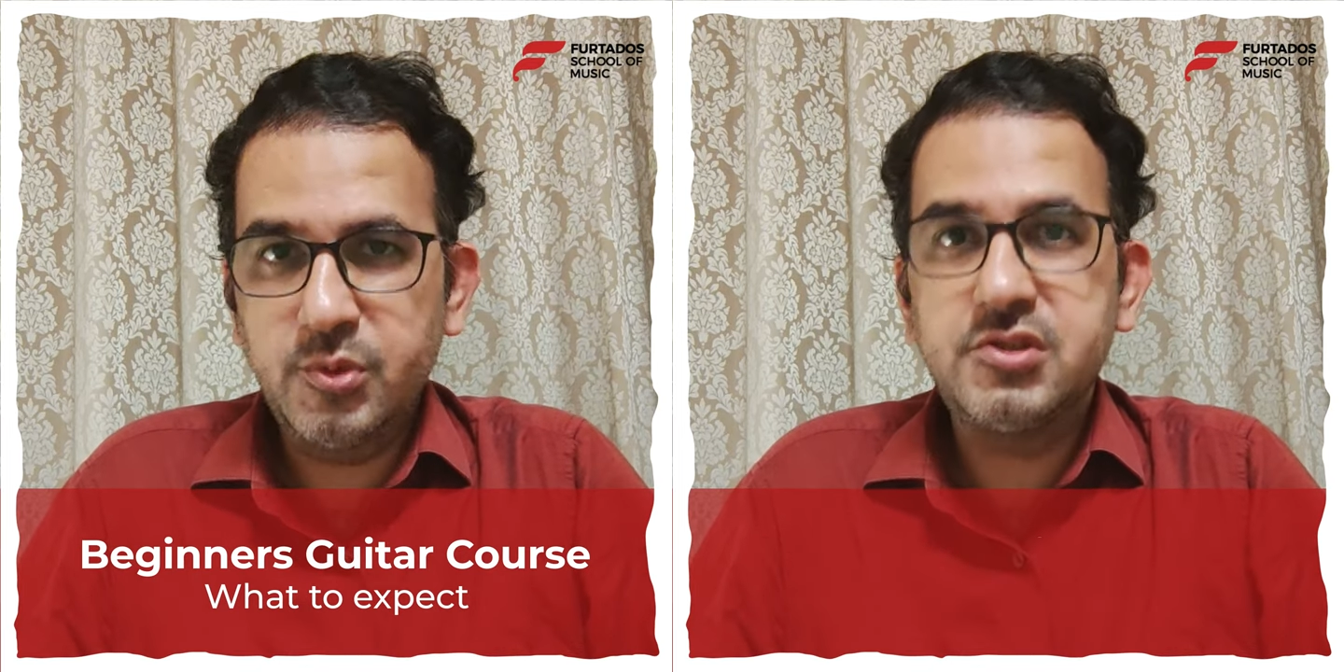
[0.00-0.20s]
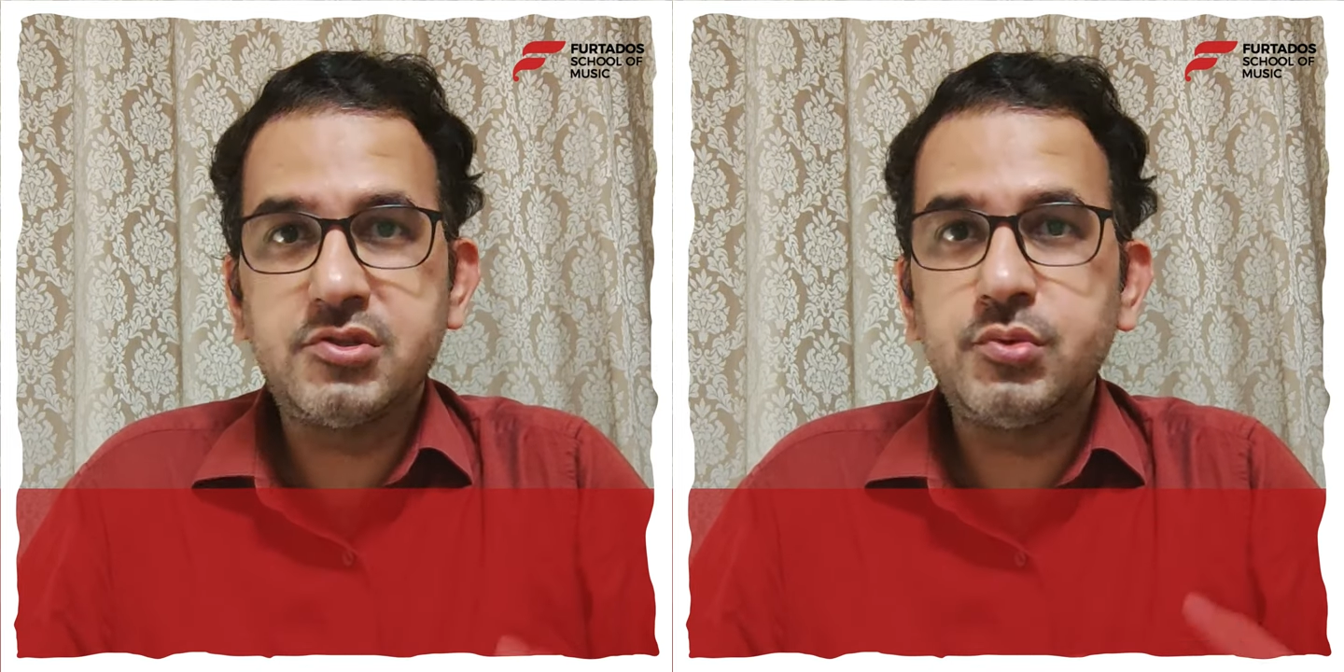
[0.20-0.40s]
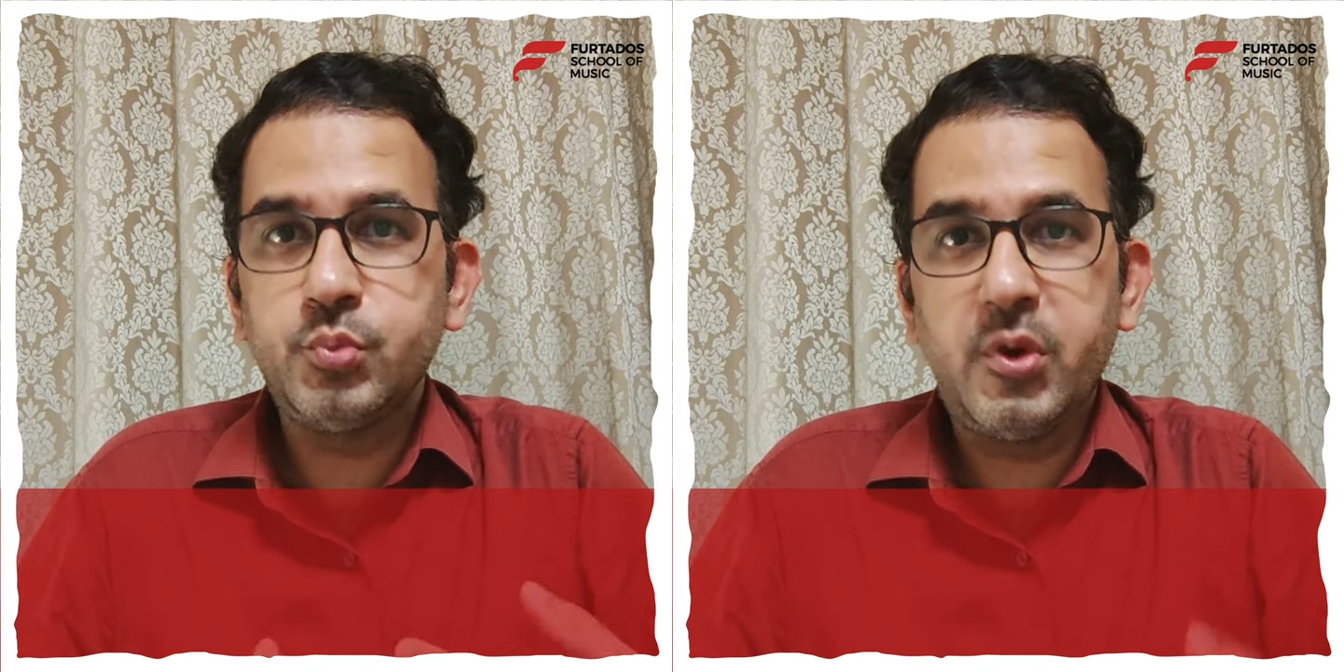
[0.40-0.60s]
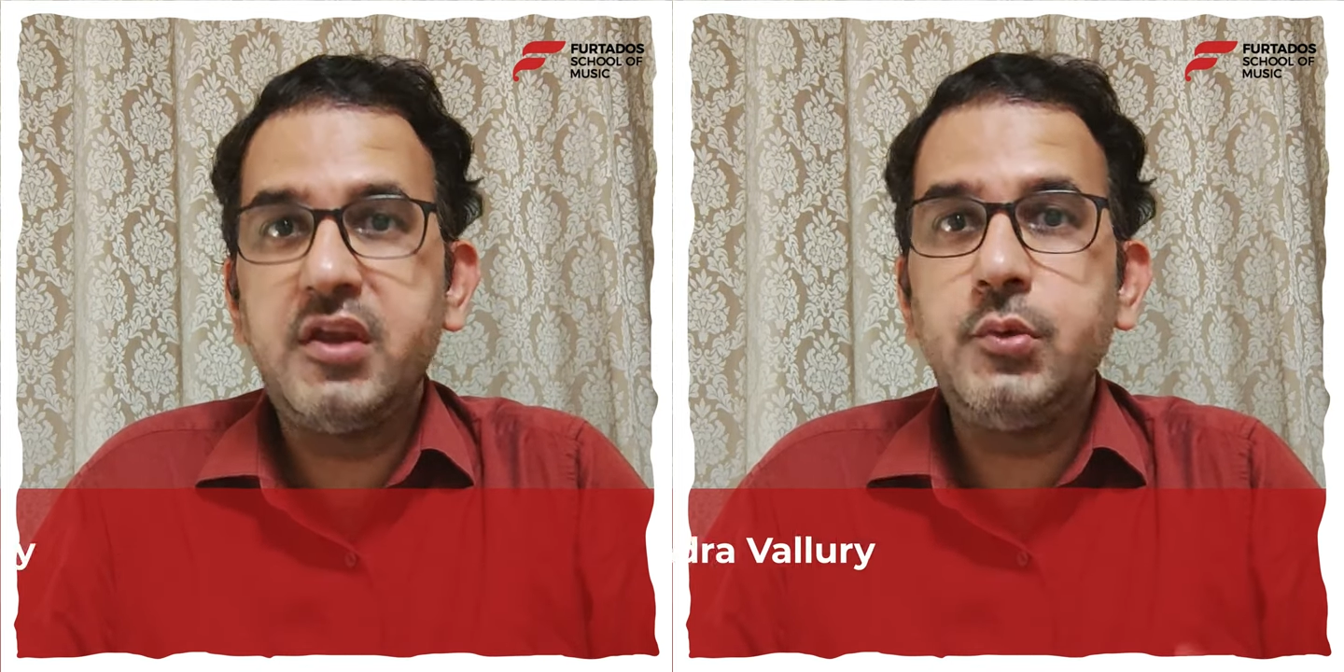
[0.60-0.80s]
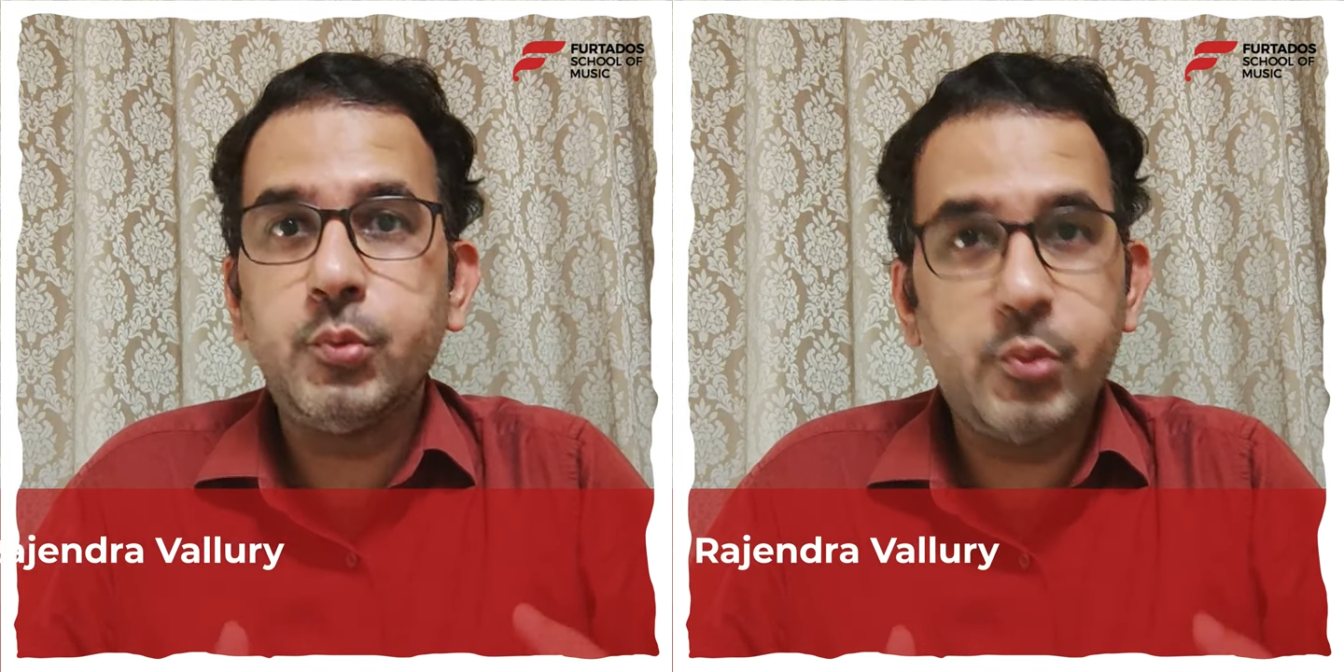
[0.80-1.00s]
which is
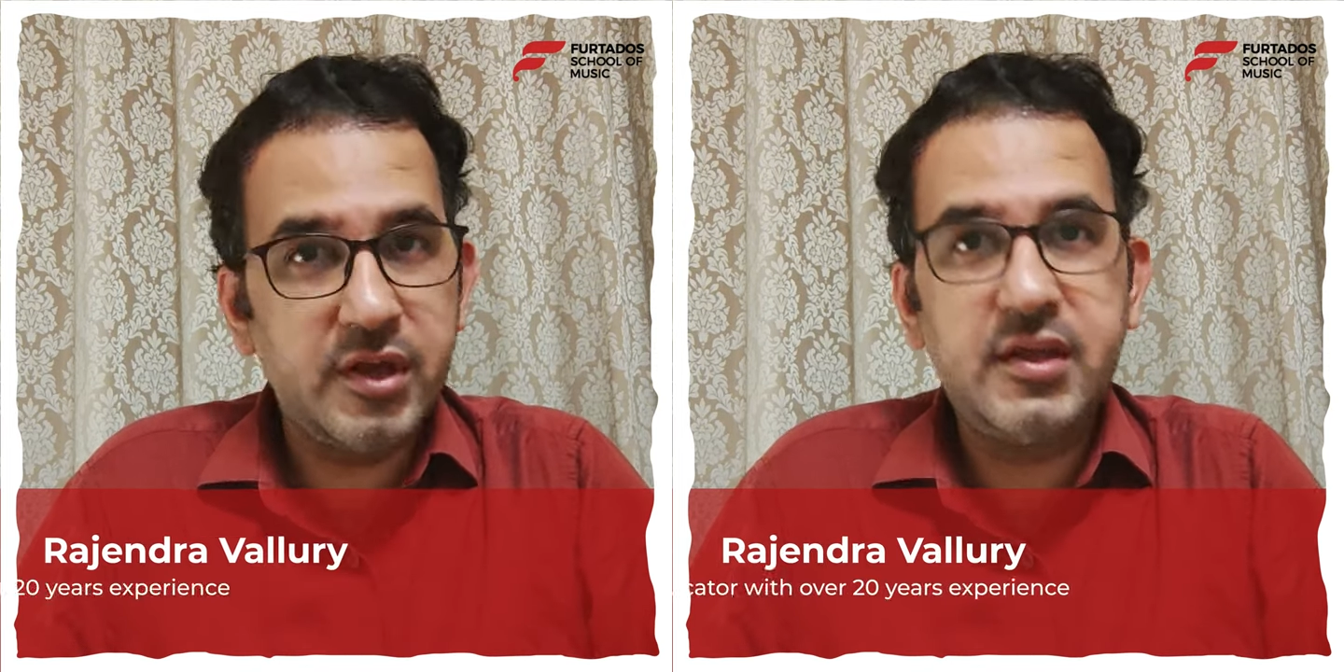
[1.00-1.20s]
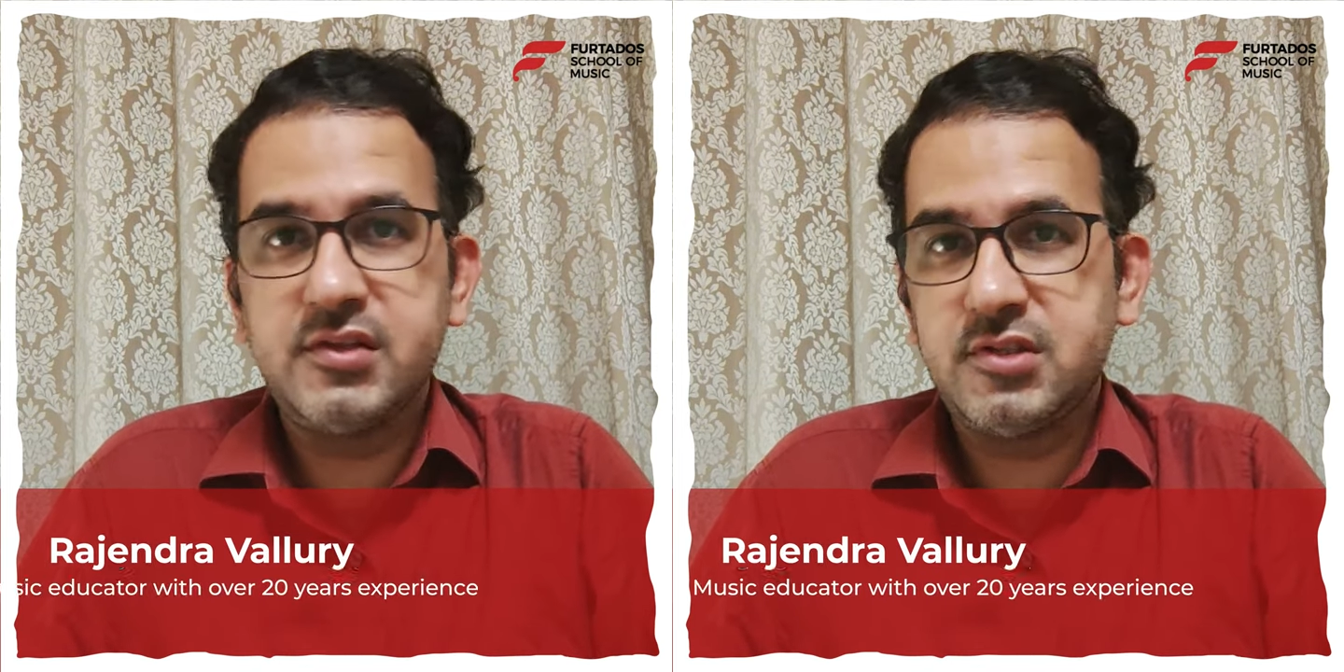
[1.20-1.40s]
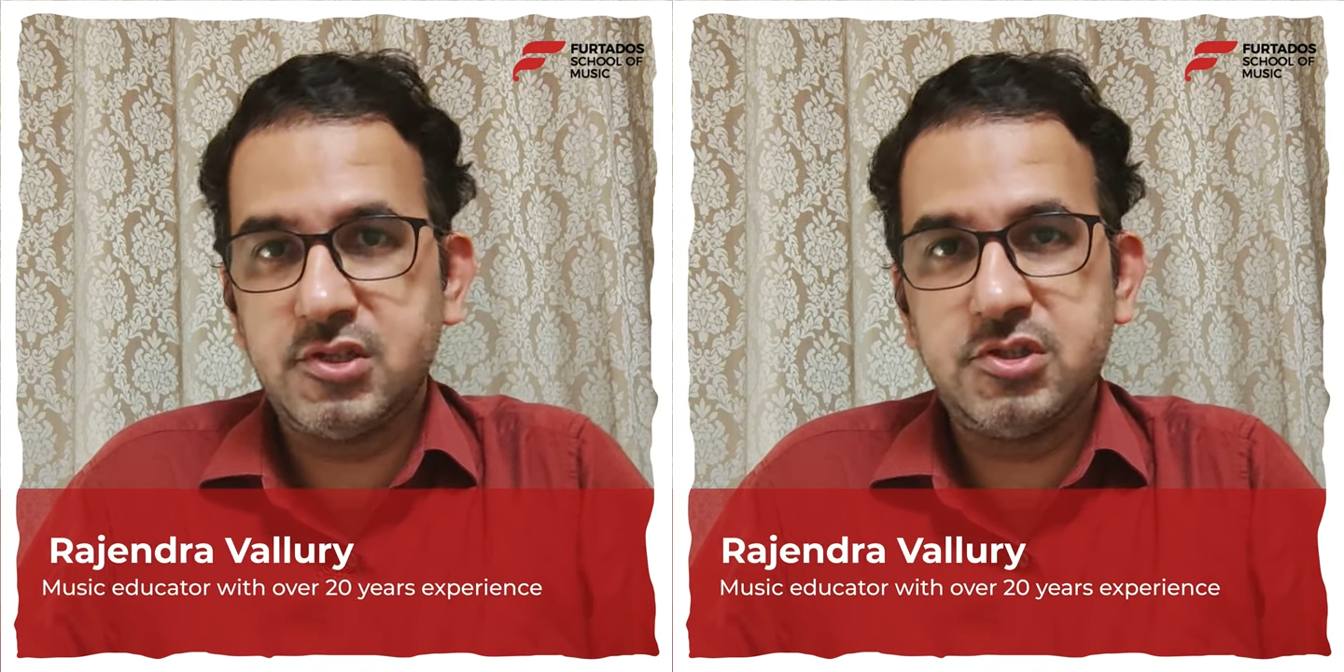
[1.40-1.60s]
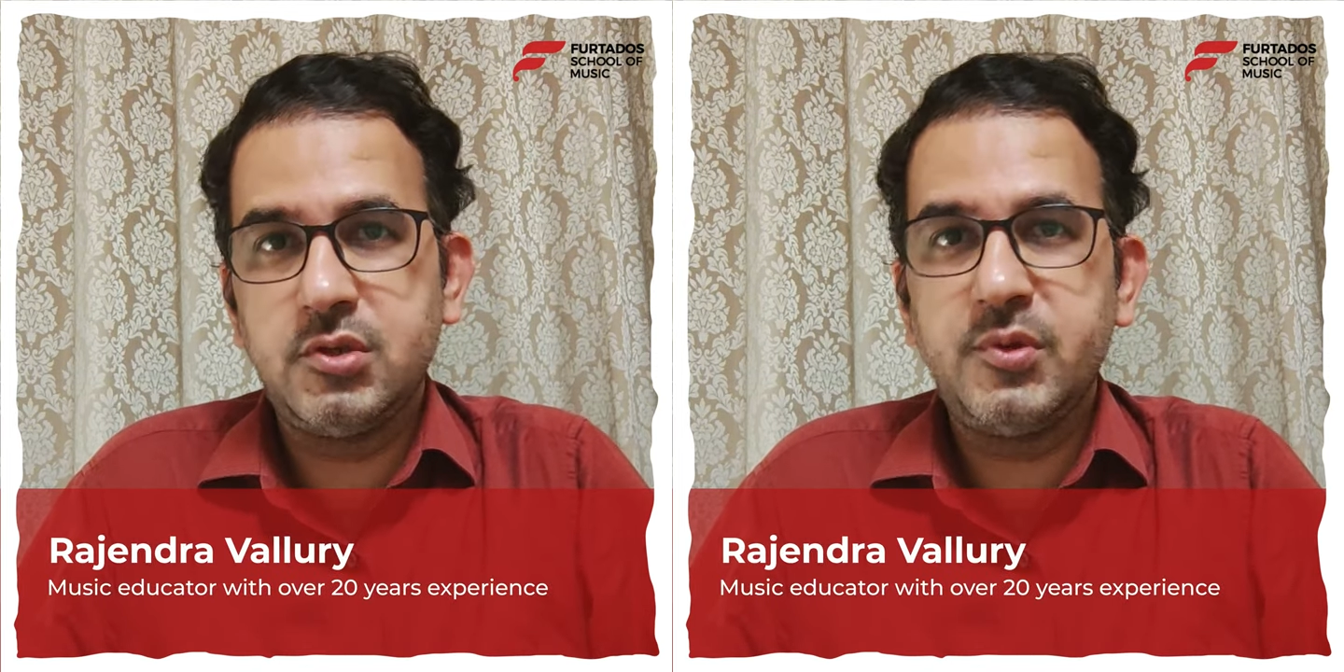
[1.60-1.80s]
very, very essential